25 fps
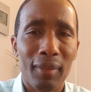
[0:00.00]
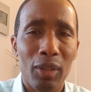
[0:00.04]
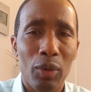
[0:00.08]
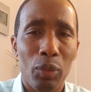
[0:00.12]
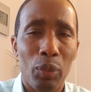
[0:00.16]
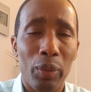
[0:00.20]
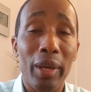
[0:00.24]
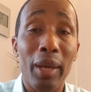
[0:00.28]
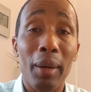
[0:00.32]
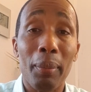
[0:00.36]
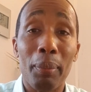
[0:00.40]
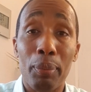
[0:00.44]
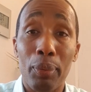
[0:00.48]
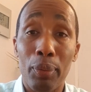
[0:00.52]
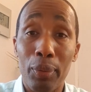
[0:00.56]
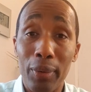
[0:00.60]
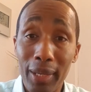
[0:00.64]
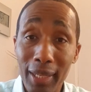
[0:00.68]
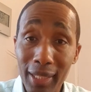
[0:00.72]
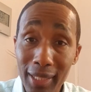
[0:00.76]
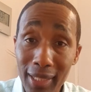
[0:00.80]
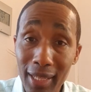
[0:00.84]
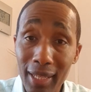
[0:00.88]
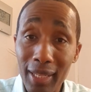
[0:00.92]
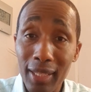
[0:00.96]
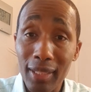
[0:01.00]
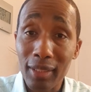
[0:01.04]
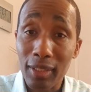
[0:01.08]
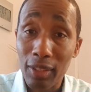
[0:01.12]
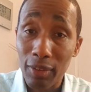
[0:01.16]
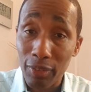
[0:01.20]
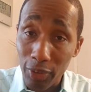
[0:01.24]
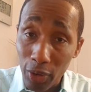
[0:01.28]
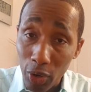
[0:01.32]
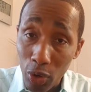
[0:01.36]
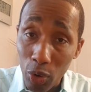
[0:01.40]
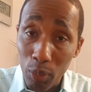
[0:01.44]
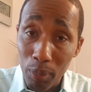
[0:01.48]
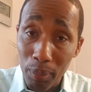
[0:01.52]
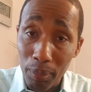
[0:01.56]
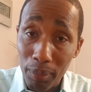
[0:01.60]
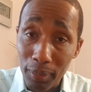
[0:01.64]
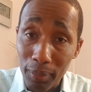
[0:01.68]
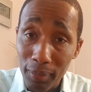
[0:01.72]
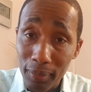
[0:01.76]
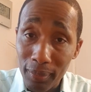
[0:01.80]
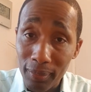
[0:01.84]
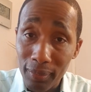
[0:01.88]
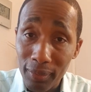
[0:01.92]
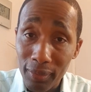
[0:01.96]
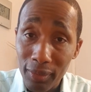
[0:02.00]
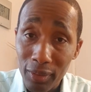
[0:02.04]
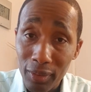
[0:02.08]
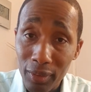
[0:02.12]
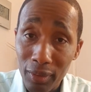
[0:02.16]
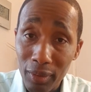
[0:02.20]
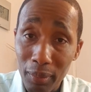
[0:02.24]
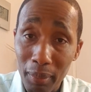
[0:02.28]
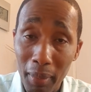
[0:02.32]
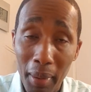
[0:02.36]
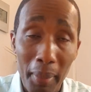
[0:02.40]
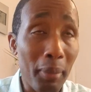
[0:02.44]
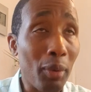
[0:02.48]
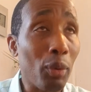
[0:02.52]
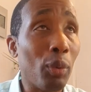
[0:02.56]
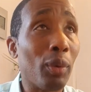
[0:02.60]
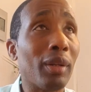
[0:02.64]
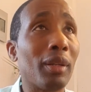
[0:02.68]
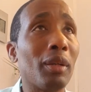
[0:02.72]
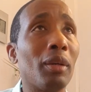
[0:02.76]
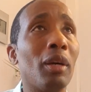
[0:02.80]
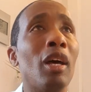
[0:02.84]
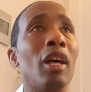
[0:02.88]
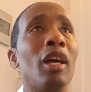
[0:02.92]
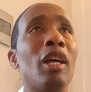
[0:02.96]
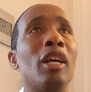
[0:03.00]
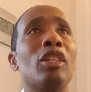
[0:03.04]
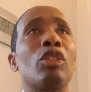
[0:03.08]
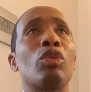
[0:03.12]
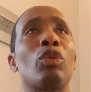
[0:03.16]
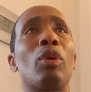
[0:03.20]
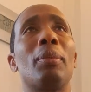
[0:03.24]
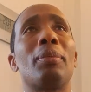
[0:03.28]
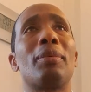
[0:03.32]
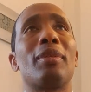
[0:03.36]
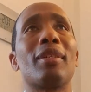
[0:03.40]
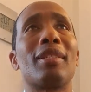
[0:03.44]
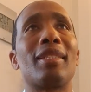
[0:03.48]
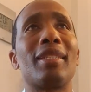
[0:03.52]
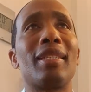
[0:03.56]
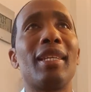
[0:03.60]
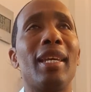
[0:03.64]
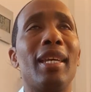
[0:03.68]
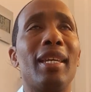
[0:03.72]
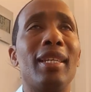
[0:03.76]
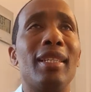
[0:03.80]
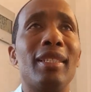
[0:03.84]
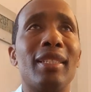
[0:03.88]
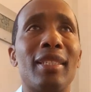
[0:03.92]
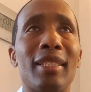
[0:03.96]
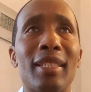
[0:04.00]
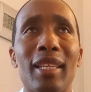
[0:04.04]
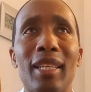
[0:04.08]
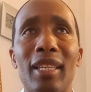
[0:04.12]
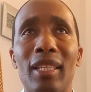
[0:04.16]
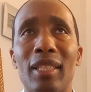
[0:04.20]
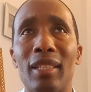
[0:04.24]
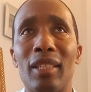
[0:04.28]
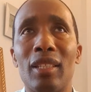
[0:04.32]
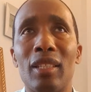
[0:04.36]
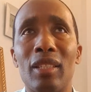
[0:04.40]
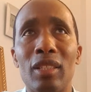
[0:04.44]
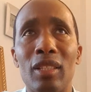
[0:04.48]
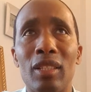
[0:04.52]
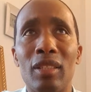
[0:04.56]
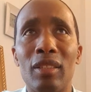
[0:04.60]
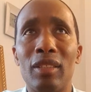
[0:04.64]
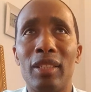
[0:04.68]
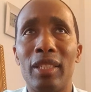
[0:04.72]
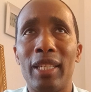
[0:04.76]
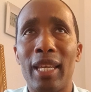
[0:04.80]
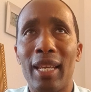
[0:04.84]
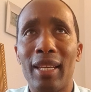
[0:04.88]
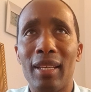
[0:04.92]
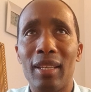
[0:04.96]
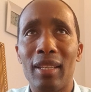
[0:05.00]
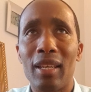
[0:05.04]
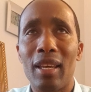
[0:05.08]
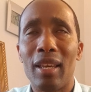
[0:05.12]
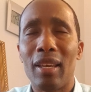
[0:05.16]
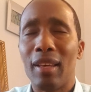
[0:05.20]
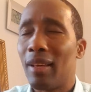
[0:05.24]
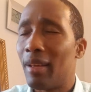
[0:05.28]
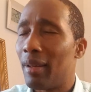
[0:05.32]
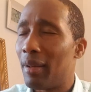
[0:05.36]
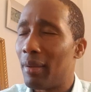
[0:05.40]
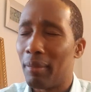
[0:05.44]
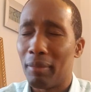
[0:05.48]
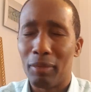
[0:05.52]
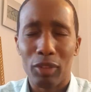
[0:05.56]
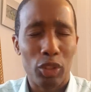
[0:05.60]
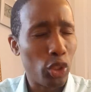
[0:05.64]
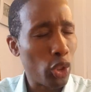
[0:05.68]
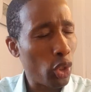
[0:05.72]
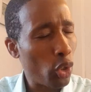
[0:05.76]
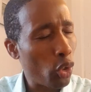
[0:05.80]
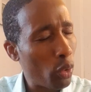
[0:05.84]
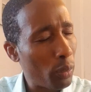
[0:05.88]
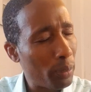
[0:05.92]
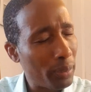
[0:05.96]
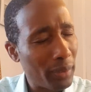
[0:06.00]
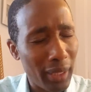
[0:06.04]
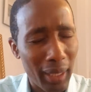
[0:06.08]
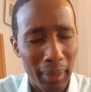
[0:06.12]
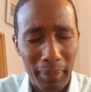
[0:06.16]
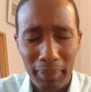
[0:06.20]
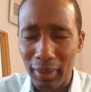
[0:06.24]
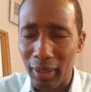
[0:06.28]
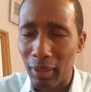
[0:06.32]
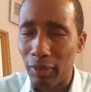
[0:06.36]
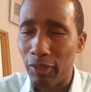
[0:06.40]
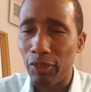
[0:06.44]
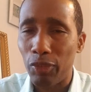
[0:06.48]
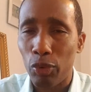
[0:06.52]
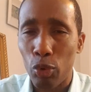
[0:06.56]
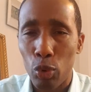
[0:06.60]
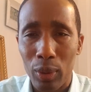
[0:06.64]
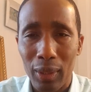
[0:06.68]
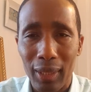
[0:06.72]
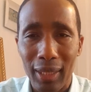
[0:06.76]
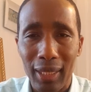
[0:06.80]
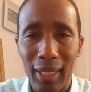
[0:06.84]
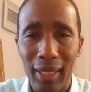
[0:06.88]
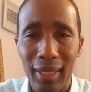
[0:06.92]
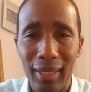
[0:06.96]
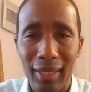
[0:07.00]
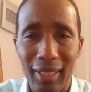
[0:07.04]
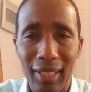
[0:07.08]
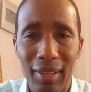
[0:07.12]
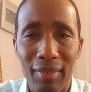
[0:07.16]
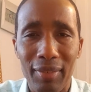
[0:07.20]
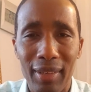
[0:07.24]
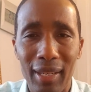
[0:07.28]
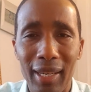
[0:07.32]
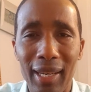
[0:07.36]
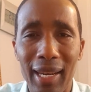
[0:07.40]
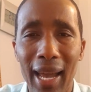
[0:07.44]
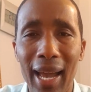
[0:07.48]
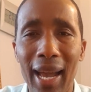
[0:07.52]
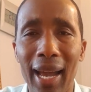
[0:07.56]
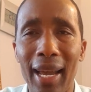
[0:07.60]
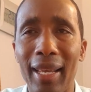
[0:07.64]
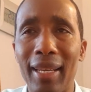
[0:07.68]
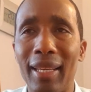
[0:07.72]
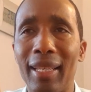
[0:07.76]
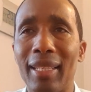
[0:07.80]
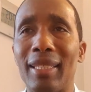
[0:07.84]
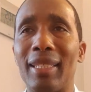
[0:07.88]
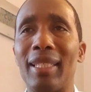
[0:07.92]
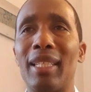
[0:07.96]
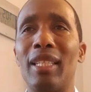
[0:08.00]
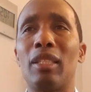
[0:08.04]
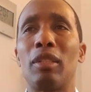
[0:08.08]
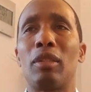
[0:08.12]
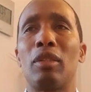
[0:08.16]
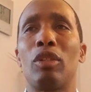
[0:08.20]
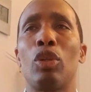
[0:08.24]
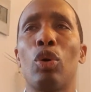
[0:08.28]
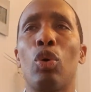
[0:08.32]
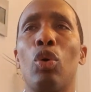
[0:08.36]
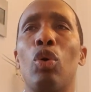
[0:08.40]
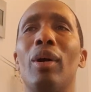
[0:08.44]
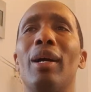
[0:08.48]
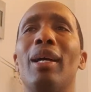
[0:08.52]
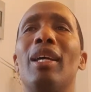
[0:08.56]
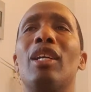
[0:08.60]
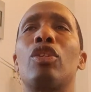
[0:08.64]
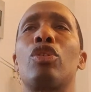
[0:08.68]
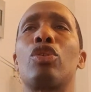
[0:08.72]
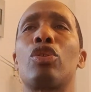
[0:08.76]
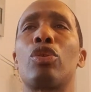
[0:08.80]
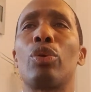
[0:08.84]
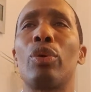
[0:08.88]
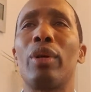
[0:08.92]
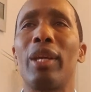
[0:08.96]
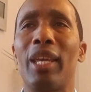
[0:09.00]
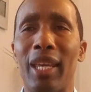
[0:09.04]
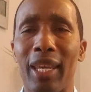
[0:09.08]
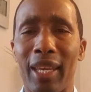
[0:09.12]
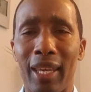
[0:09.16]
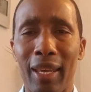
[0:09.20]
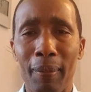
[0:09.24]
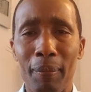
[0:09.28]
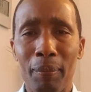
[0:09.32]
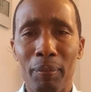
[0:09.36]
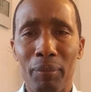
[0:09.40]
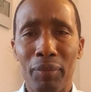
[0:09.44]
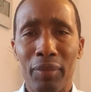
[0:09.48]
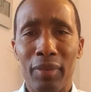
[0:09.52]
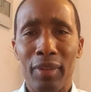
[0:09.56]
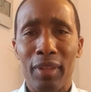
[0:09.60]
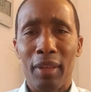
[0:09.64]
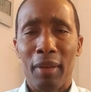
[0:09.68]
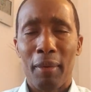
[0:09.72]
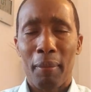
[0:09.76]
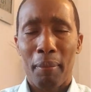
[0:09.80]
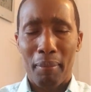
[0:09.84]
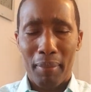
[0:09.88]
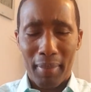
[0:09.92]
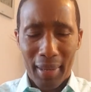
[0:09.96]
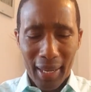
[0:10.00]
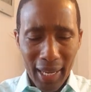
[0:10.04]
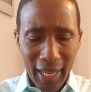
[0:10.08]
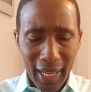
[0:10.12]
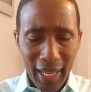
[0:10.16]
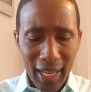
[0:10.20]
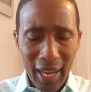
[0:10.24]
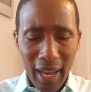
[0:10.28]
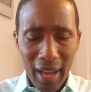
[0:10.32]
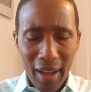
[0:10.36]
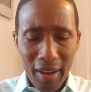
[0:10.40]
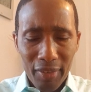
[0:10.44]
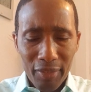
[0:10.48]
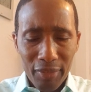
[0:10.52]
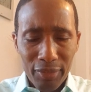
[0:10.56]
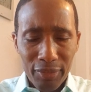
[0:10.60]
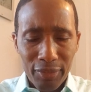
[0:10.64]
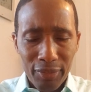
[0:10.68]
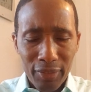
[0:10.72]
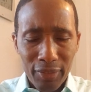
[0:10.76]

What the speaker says: We are prisoners of hope. Remember what the scripture says in Job chapter 14, 7 and 9. It says, though a tree may have